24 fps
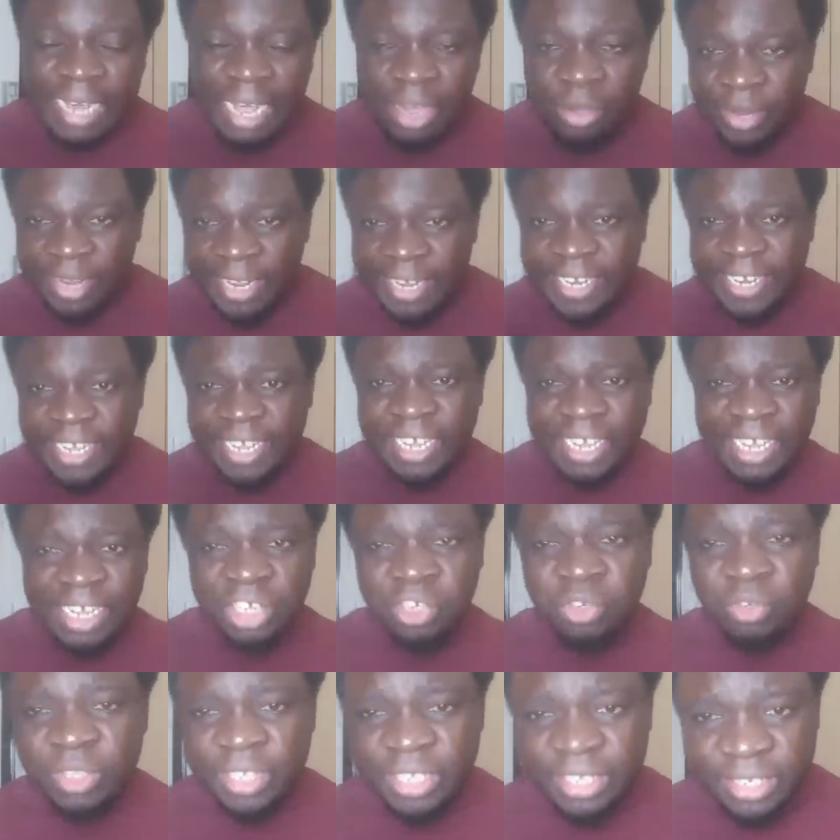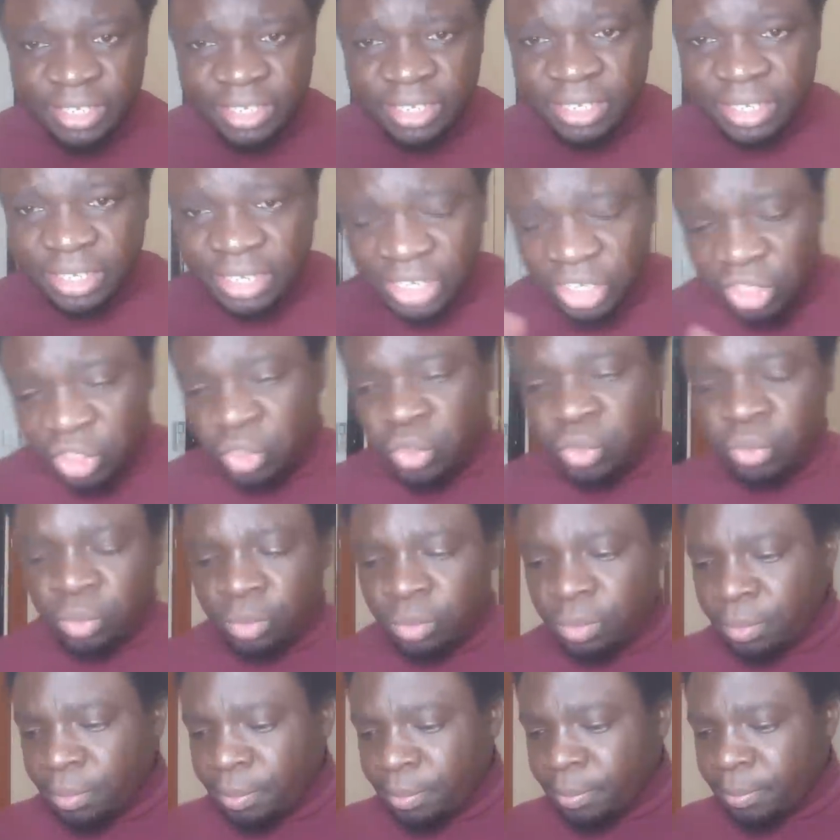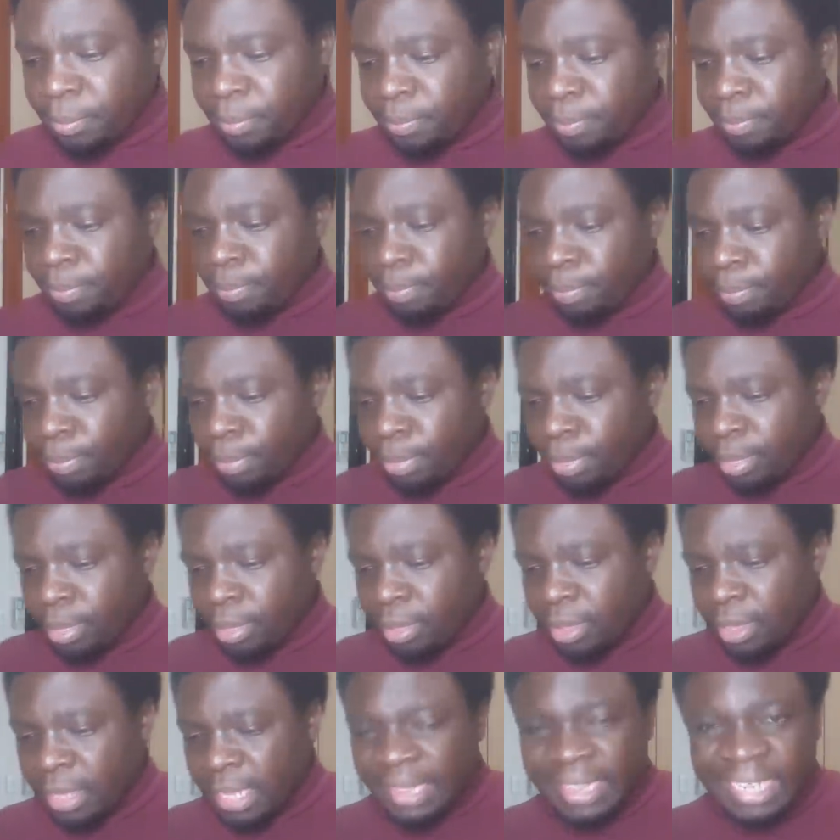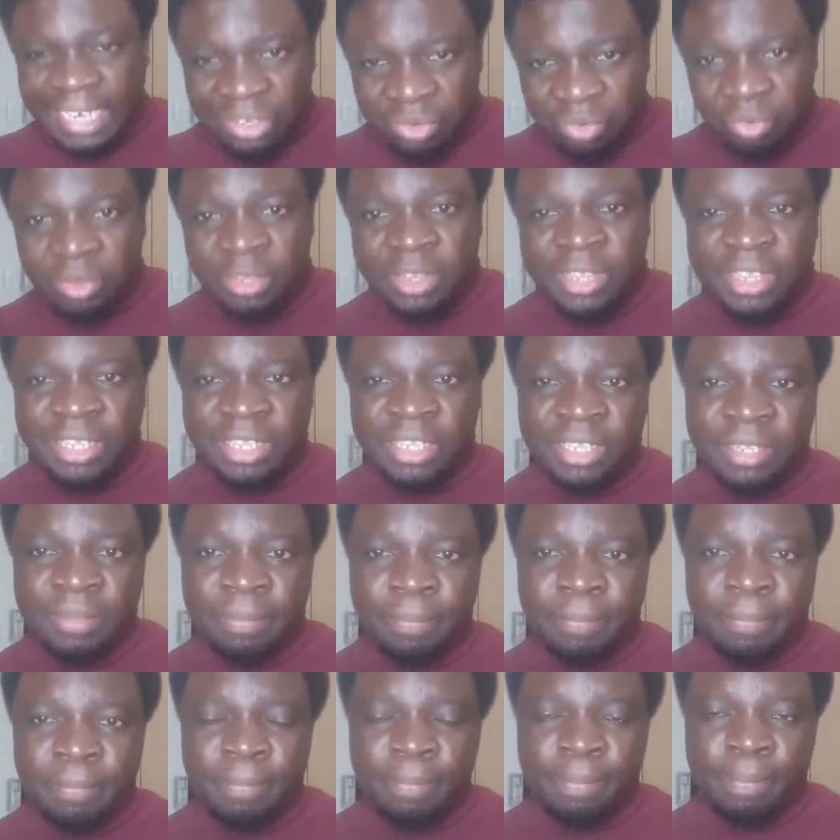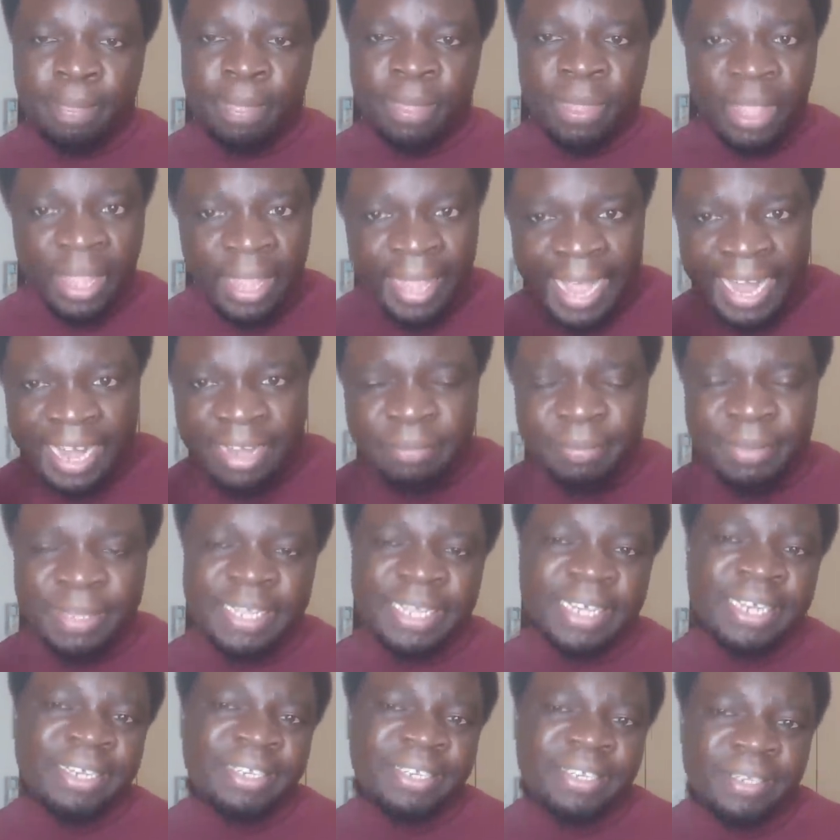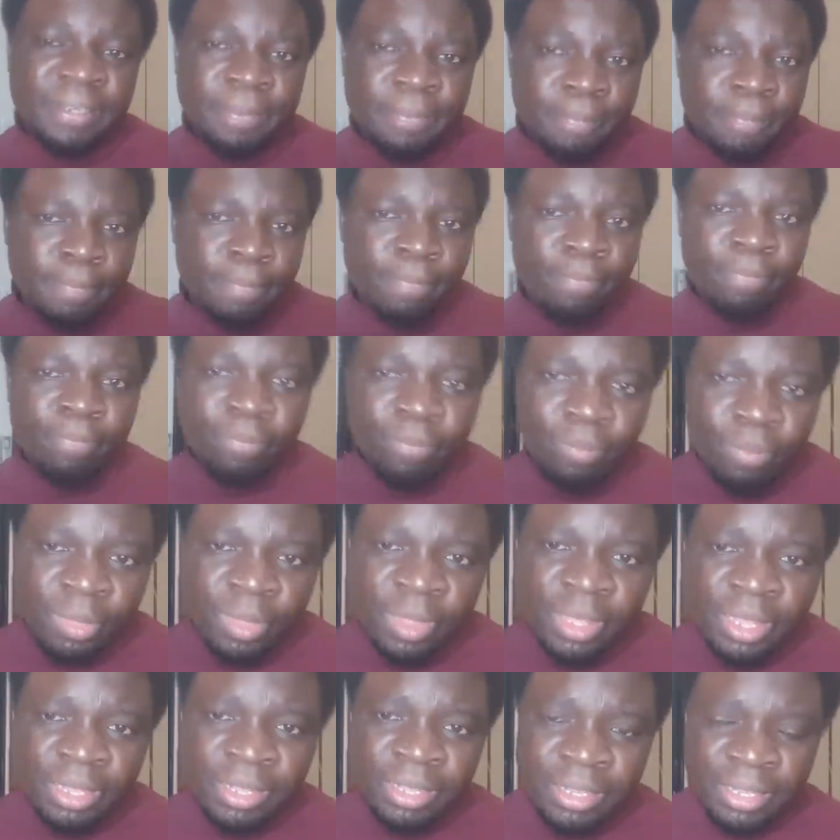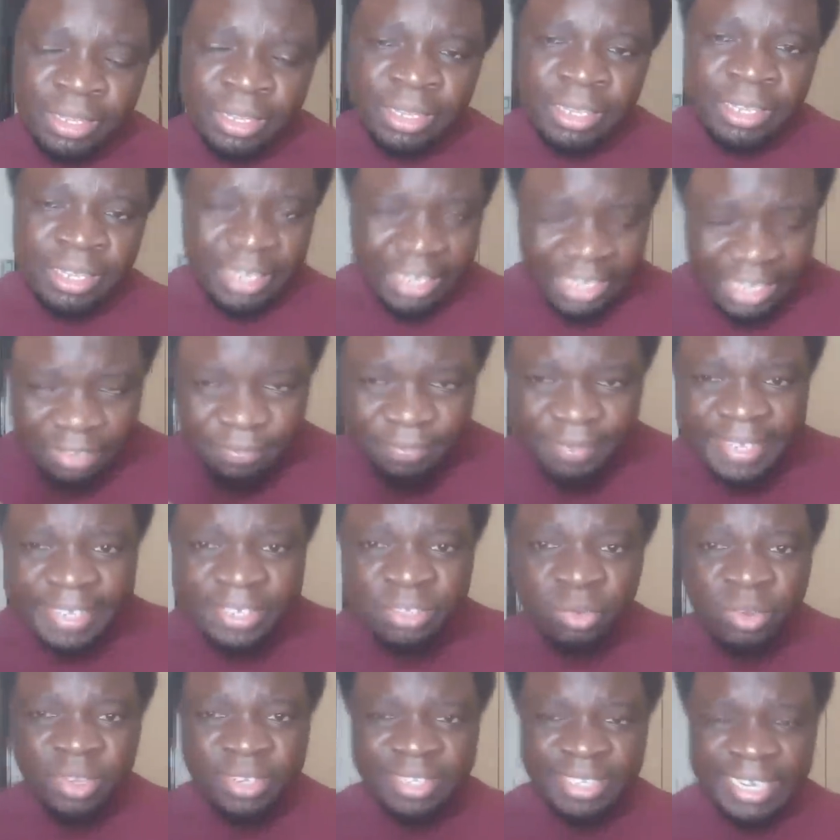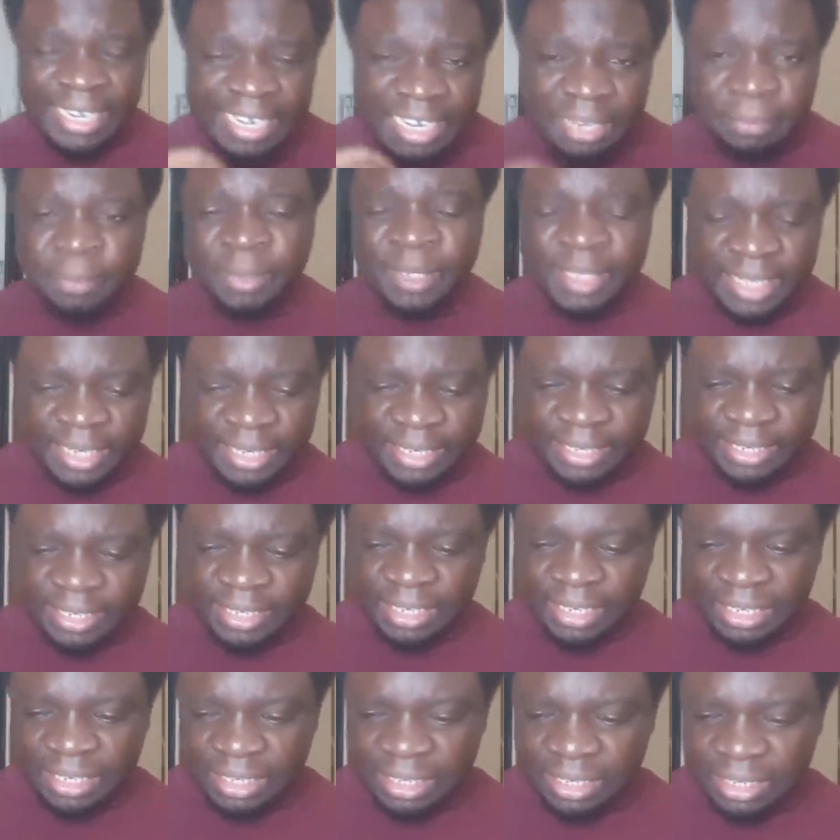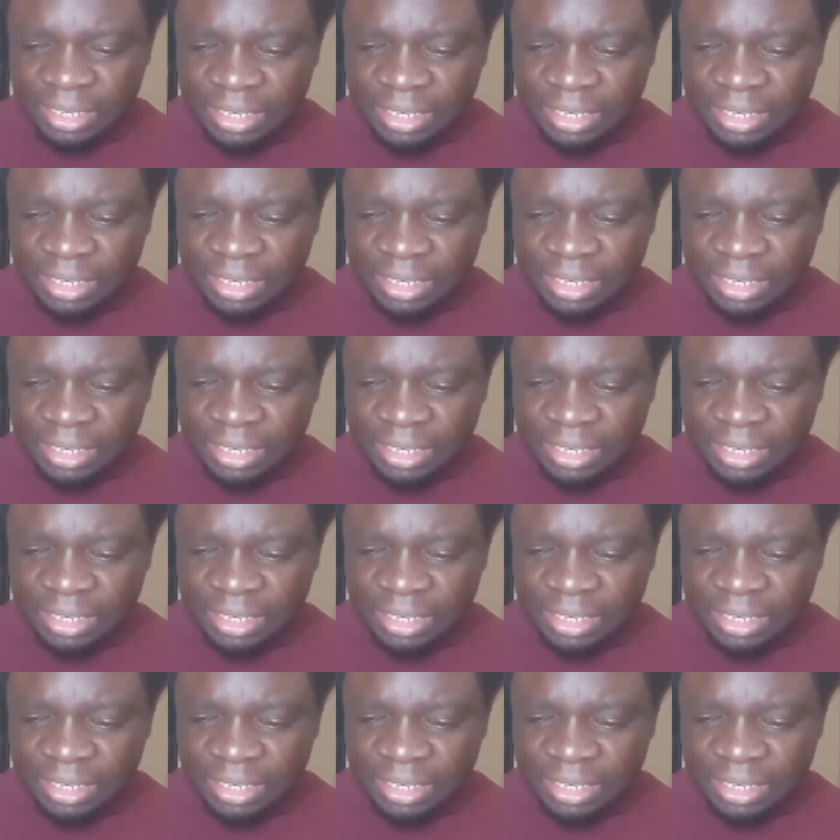Now, reading into this issue, the truth can be that if this was the deep state